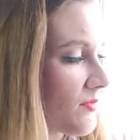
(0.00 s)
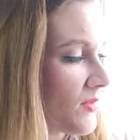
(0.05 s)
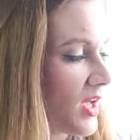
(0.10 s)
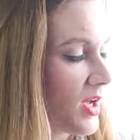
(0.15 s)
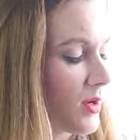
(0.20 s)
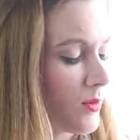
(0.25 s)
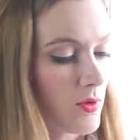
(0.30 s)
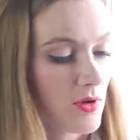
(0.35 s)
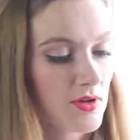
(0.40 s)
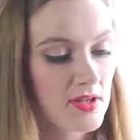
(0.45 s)

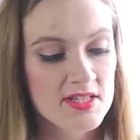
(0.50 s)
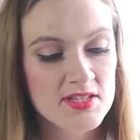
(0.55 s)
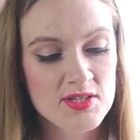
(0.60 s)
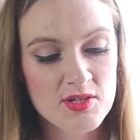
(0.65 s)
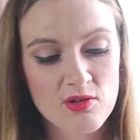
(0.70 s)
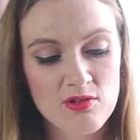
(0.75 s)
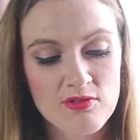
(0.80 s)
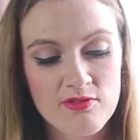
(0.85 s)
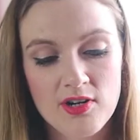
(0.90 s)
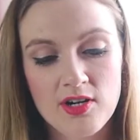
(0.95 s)
I wore this
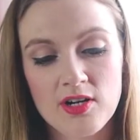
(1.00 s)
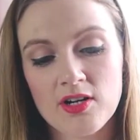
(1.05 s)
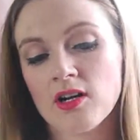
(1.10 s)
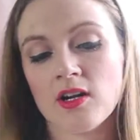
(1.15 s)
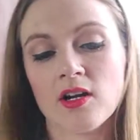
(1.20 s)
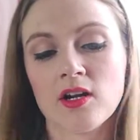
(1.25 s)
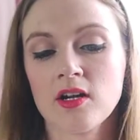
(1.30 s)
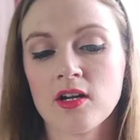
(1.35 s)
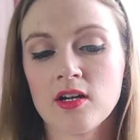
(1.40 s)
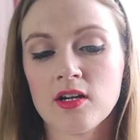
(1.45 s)
over
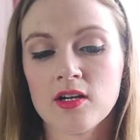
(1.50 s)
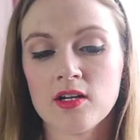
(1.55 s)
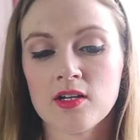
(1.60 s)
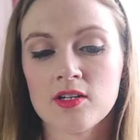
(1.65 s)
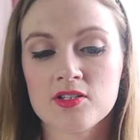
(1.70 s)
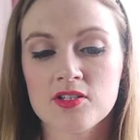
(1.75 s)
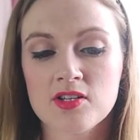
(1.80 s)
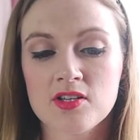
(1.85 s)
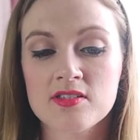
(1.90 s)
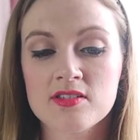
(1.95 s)

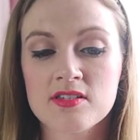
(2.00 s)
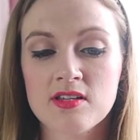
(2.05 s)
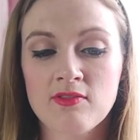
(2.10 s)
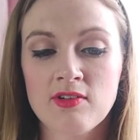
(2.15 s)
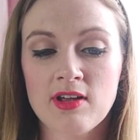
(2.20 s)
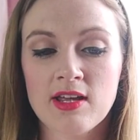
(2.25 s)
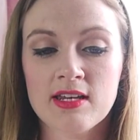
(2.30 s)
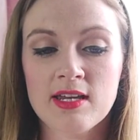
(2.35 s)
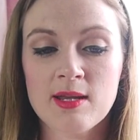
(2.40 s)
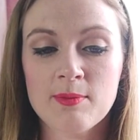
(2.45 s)
just a
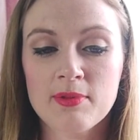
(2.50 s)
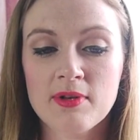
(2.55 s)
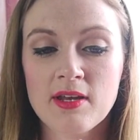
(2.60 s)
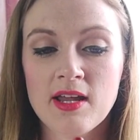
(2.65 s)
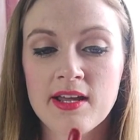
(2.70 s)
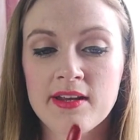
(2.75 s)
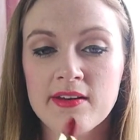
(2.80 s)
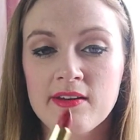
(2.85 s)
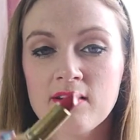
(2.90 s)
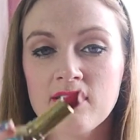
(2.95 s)
red lip
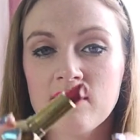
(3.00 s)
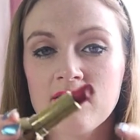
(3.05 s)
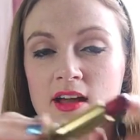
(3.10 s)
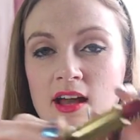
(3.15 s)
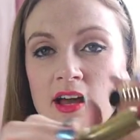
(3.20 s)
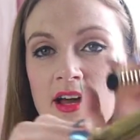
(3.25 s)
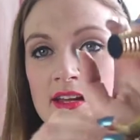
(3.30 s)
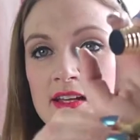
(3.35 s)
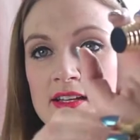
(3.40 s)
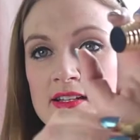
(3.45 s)
liner,
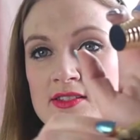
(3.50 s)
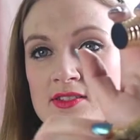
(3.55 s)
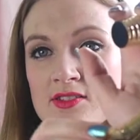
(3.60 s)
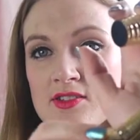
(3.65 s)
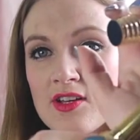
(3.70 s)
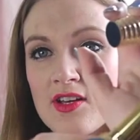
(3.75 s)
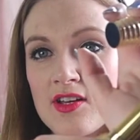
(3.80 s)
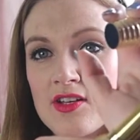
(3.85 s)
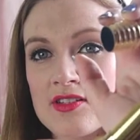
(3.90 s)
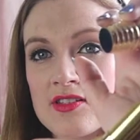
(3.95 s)
and it's
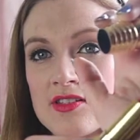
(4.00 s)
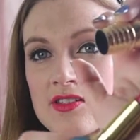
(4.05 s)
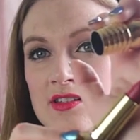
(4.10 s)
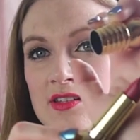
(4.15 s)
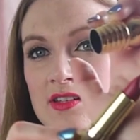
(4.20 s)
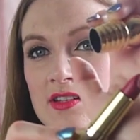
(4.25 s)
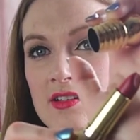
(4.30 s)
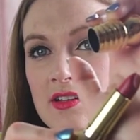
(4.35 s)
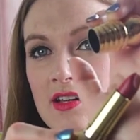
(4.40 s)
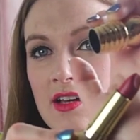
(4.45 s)

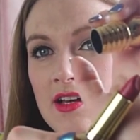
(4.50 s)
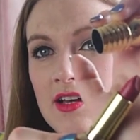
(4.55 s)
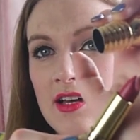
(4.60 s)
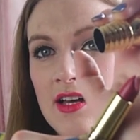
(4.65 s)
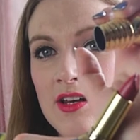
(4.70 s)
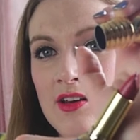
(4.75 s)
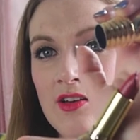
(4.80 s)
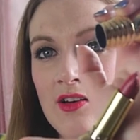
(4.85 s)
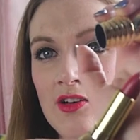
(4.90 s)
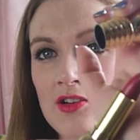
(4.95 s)
just
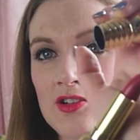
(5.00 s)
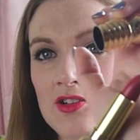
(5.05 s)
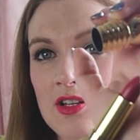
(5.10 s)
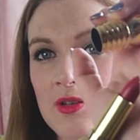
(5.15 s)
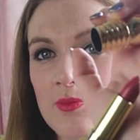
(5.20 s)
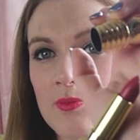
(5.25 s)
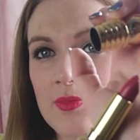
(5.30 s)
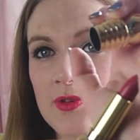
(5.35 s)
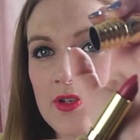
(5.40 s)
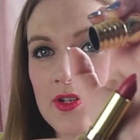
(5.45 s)
an
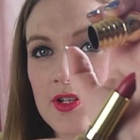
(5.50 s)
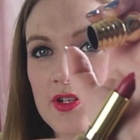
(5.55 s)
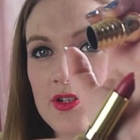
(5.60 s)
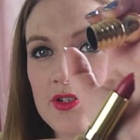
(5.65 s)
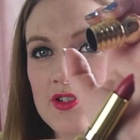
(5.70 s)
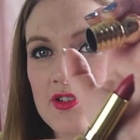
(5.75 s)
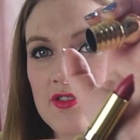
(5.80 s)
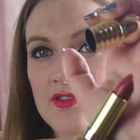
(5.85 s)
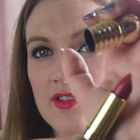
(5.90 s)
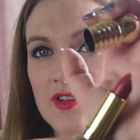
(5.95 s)
utterly
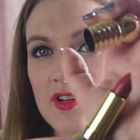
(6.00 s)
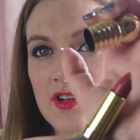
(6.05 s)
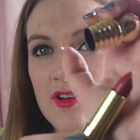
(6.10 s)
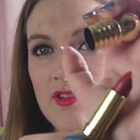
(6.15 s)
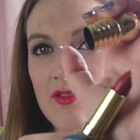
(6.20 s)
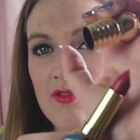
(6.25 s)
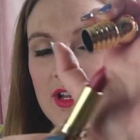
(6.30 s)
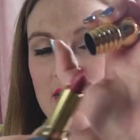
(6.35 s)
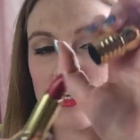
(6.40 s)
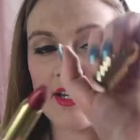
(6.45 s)
beautiful
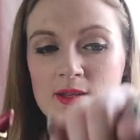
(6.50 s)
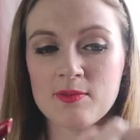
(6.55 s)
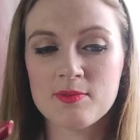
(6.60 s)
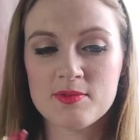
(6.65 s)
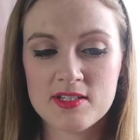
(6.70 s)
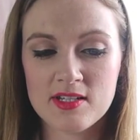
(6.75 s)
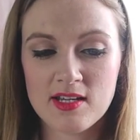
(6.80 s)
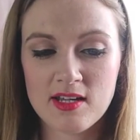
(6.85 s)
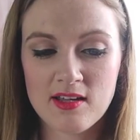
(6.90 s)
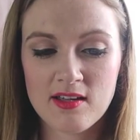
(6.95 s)
red
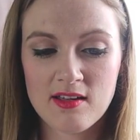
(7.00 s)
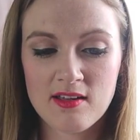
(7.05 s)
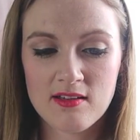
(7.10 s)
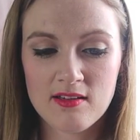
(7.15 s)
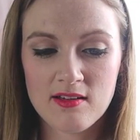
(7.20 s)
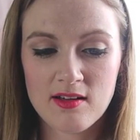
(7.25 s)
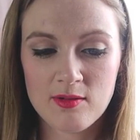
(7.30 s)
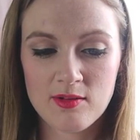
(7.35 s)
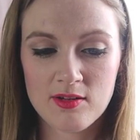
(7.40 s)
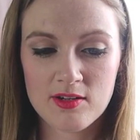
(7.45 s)
lipstick.
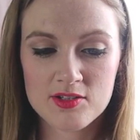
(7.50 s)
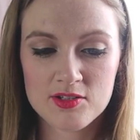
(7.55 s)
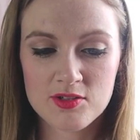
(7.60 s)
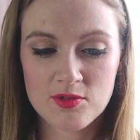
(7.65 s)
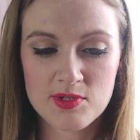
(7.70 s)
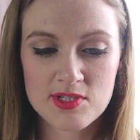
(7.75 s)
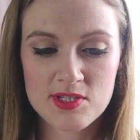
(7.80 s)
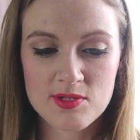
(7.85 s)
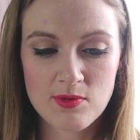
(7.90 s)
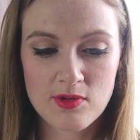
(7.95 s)
I'm going to do a
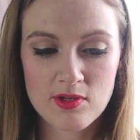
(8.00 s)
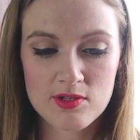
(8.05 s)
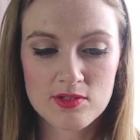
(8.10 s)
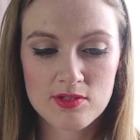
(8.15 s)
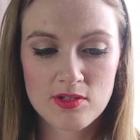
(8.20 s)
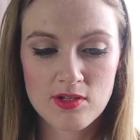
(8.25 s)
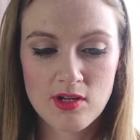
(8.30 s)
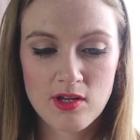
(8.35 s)
wee swatch.